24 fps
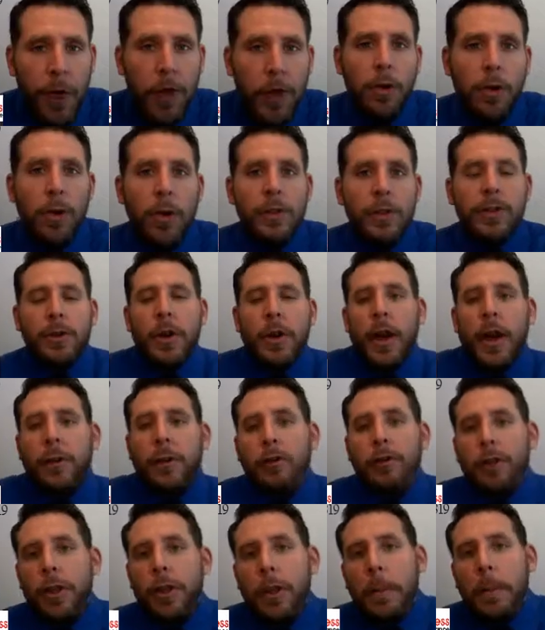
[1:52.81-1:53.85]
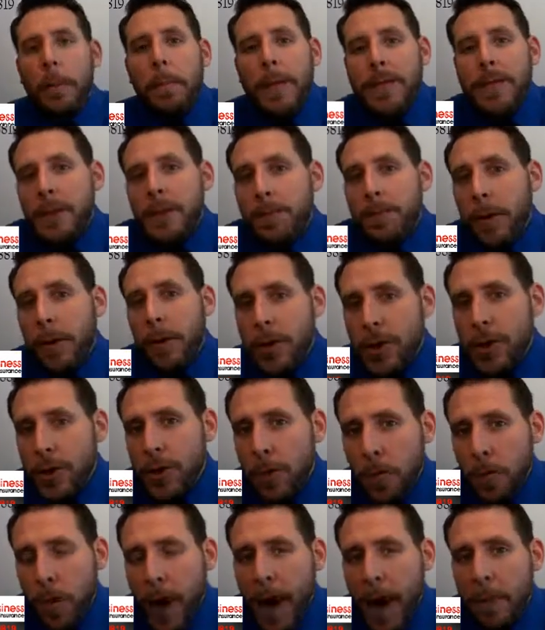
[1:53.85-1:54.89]
You also cover the business
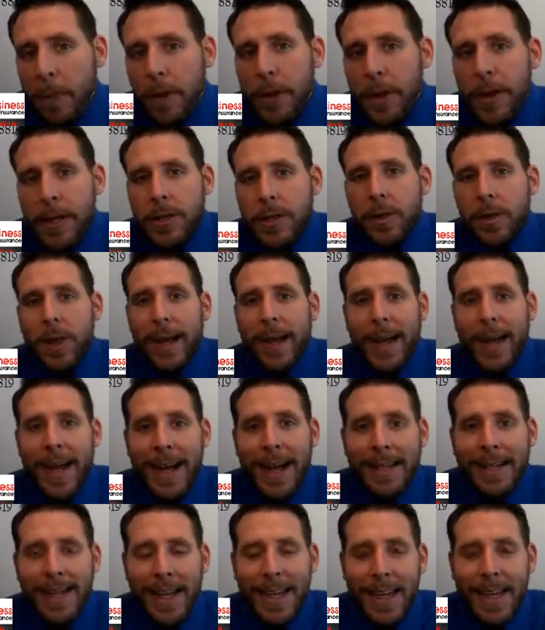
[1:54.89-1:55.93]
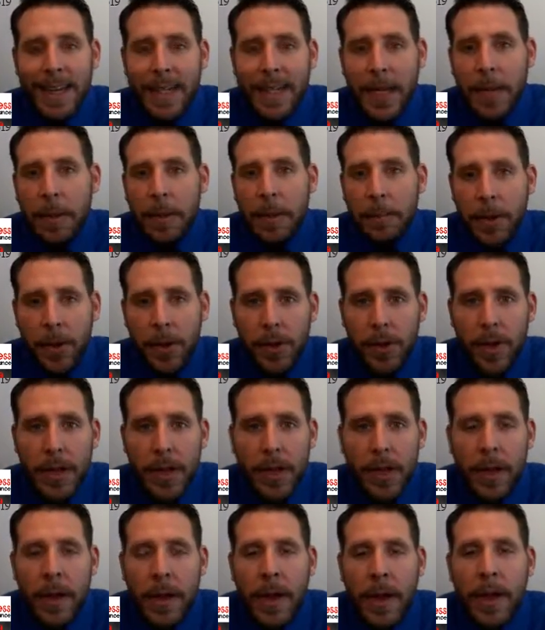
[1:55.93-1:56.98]
personal property, so the contents in the
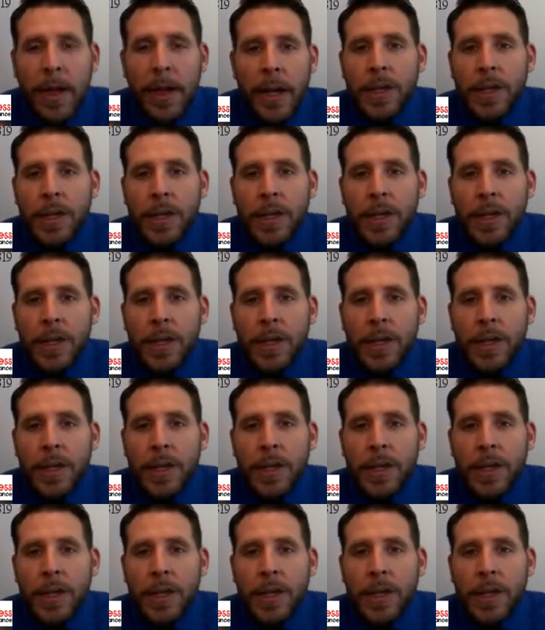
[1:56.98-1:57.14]
building.